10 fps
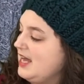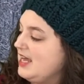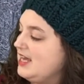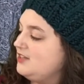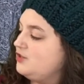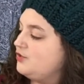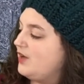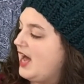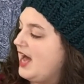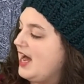he
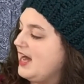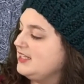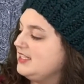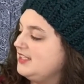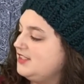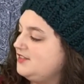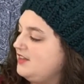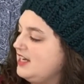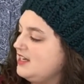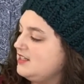dragged his
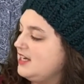feet